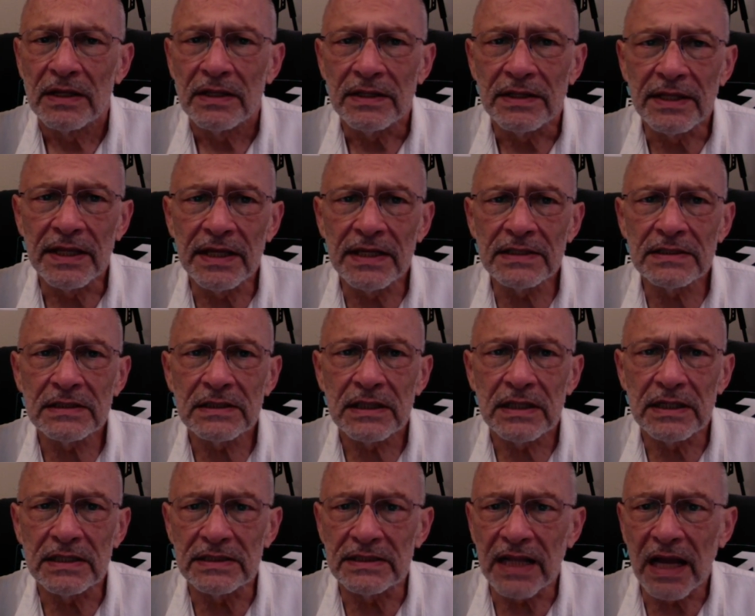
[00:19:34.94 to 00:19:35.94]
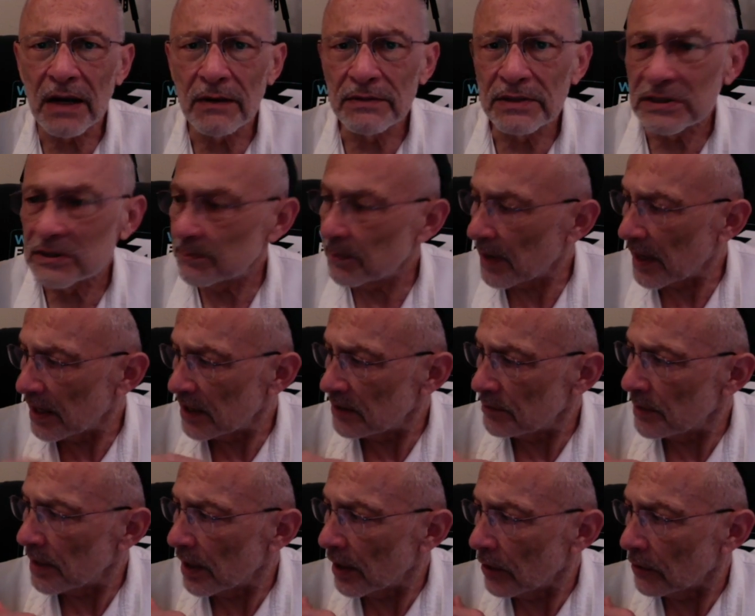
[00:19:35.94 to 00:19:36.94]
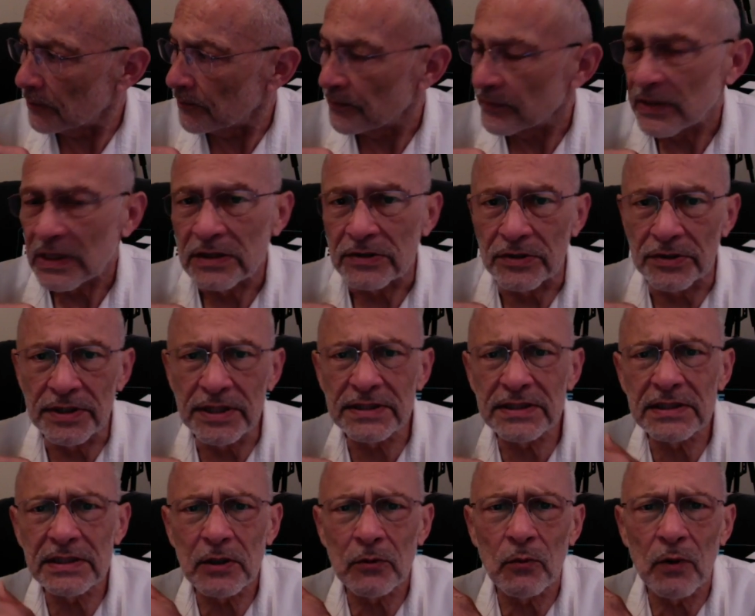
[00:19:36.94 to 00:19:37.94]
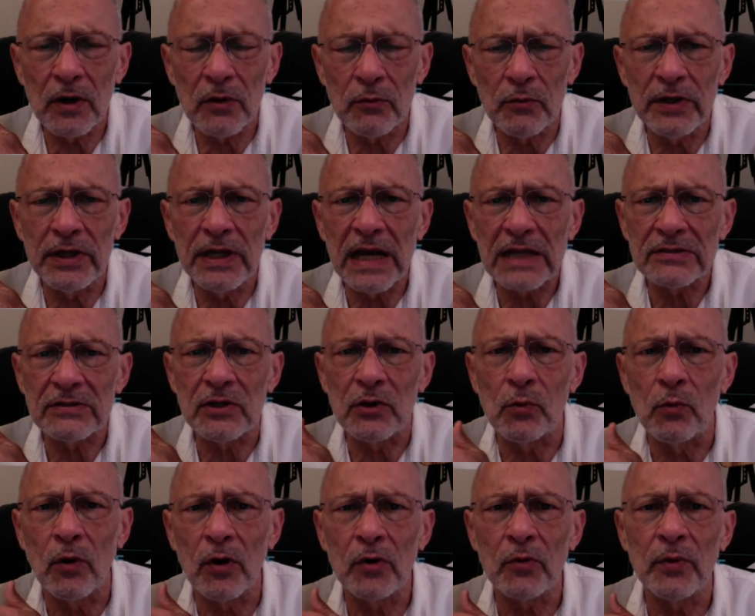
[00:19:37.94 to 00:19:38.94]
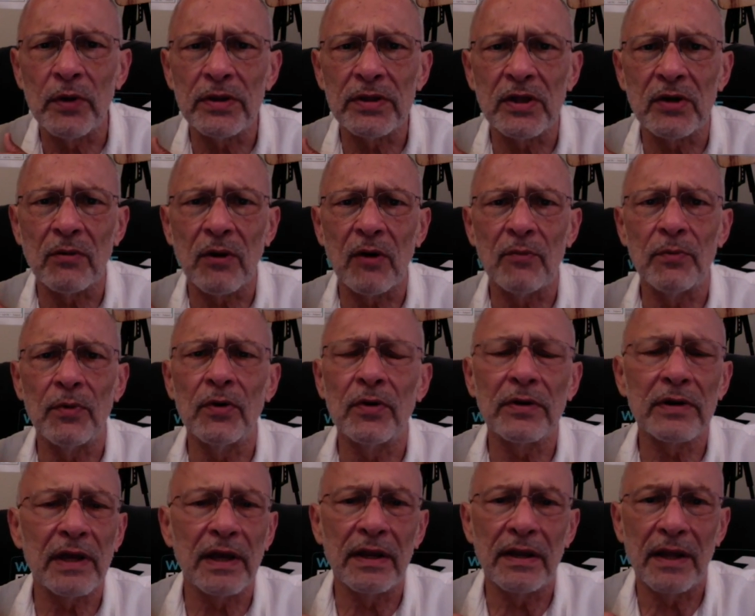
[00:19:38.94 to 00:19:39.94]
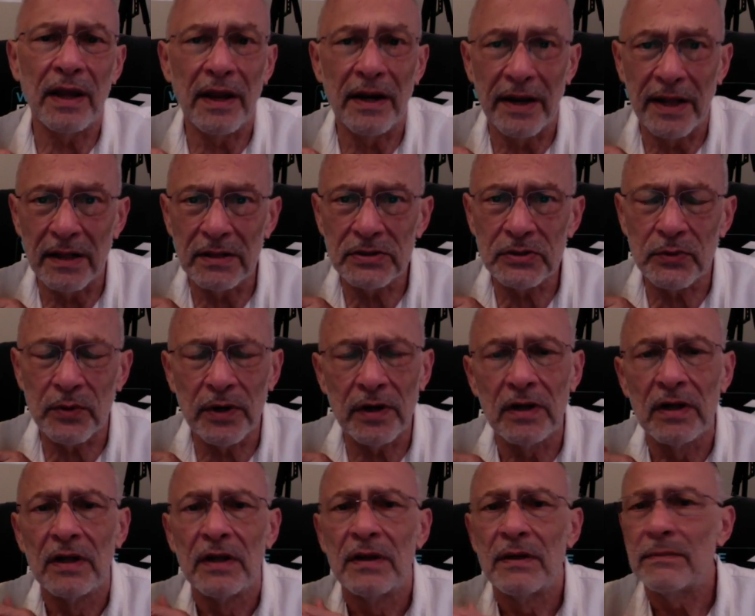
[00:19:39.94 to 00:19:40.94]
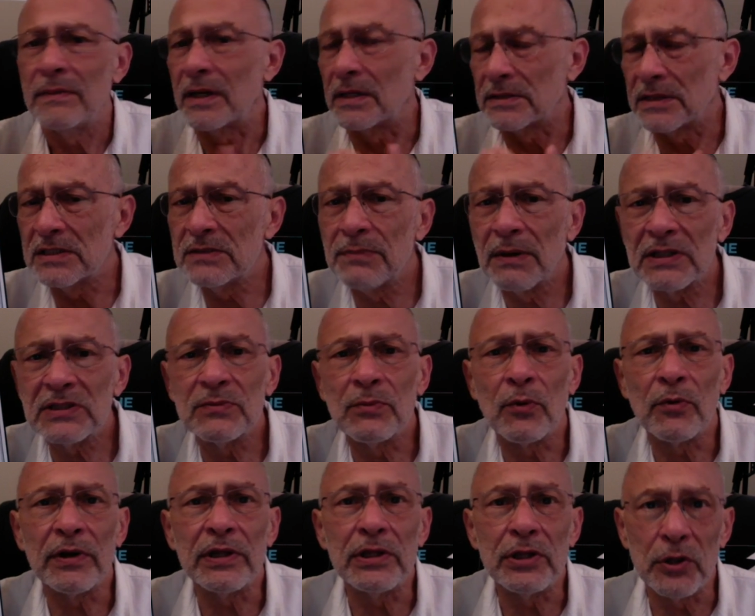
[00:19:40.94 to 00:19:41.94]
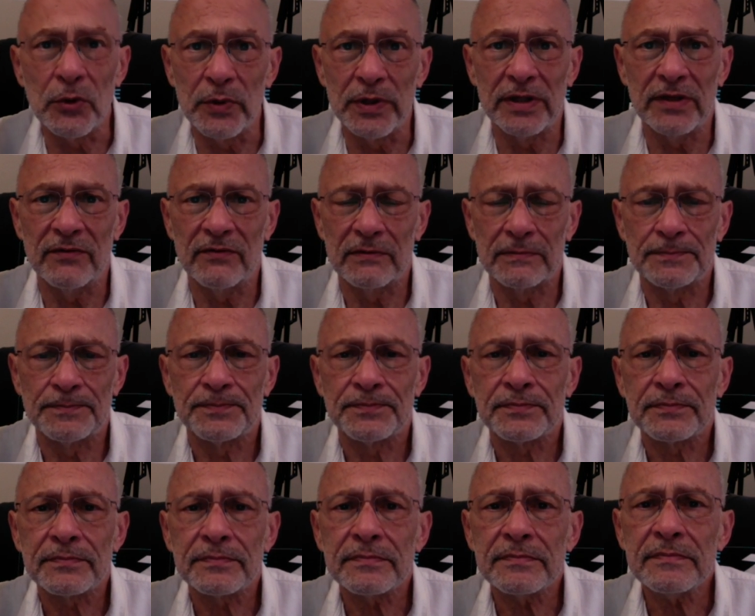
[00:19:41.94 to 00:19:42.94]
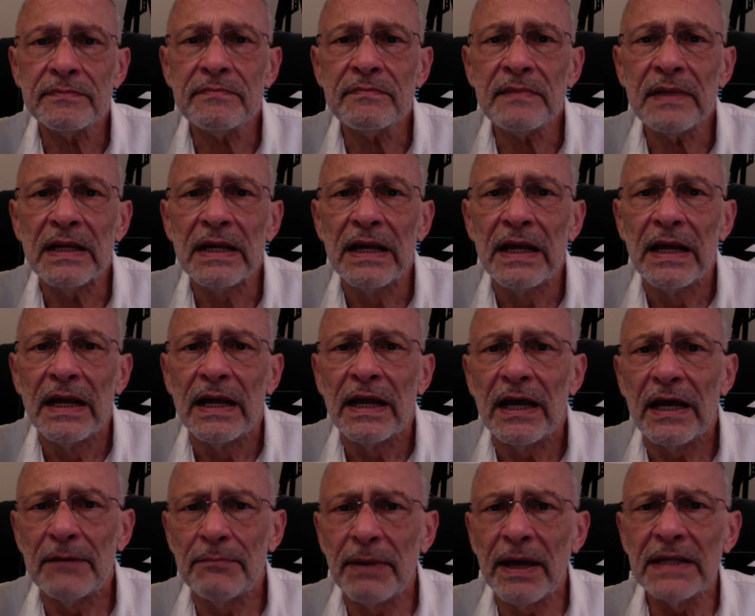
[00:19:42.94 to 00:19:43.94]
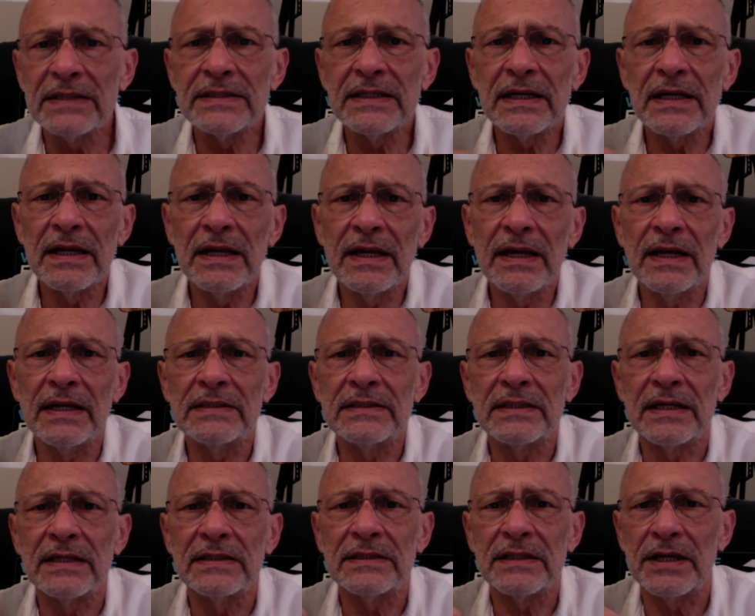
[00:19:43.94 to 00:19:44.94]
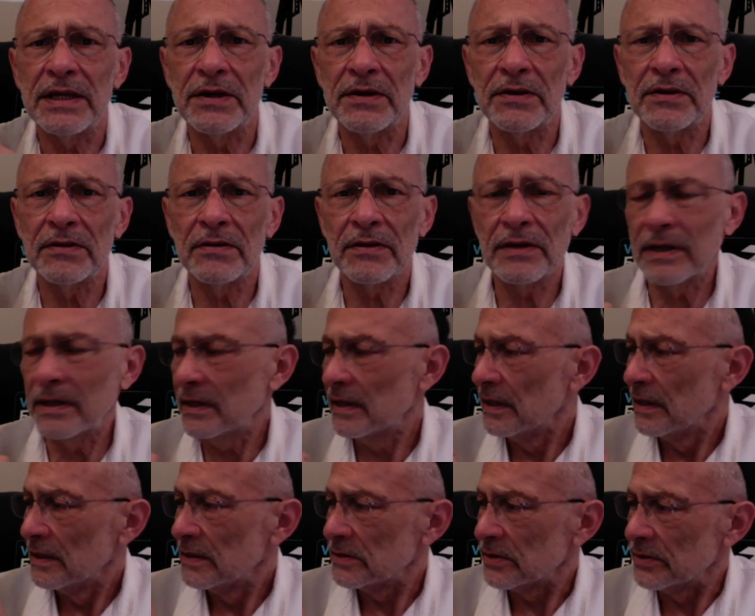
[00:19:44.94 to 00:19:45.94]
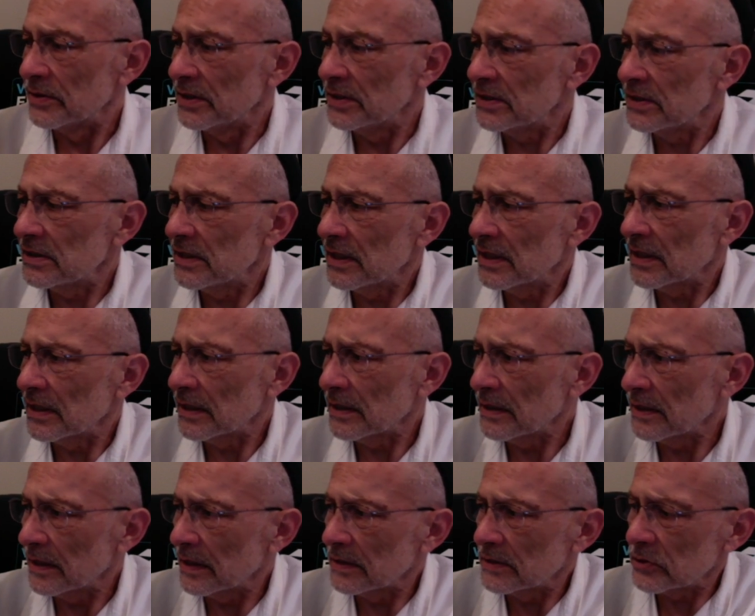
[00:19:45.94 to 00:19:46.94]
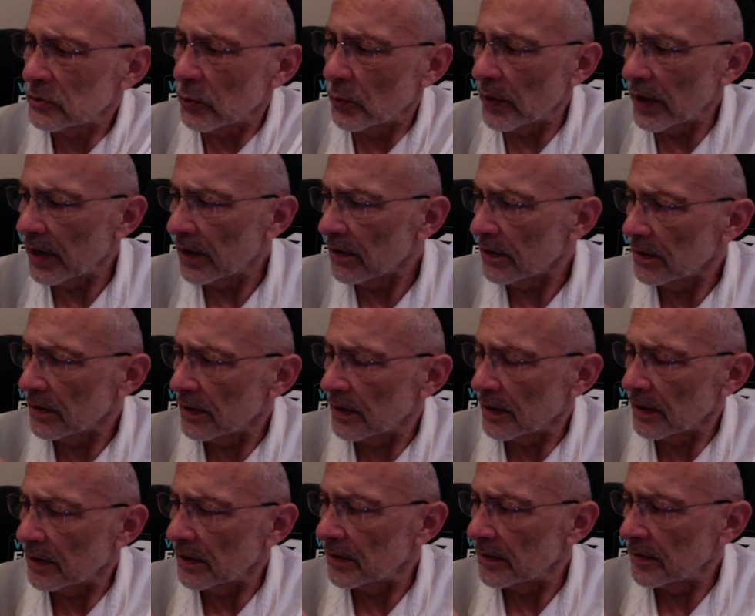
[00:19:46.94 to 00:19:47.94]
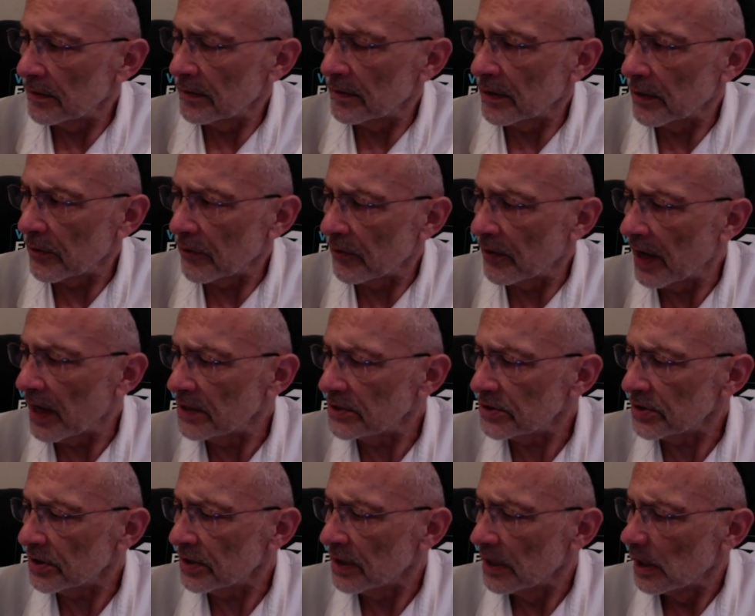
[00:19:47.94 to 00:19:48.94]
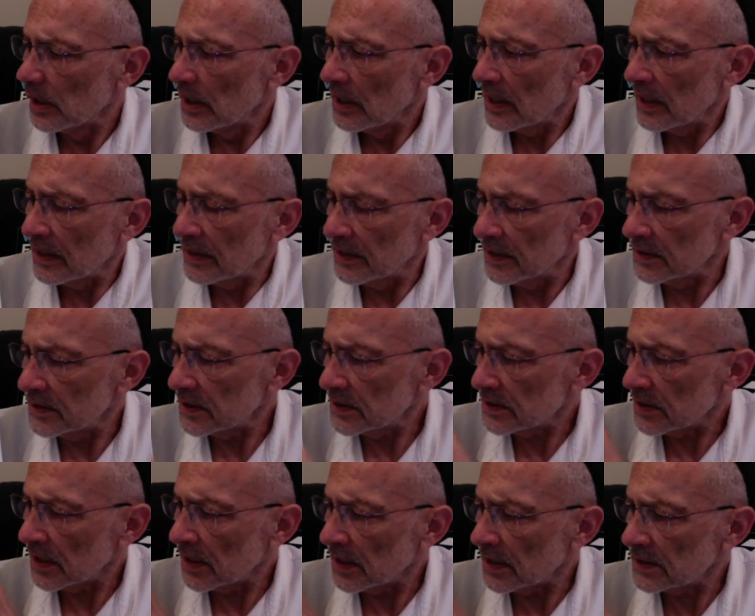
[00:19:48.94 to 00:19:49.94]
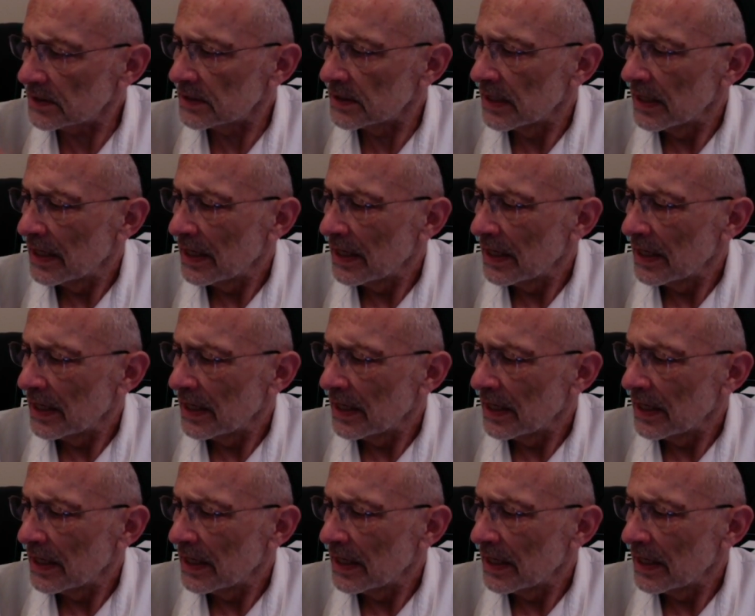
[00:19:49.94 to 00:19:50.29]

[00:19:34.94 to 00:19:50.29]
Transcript: This is now displayed below. So this is the one we actually work with in our book and elsewhere, because it's much more intuitive. And basically it says here, okay, so this is the square, the creation, and this is us,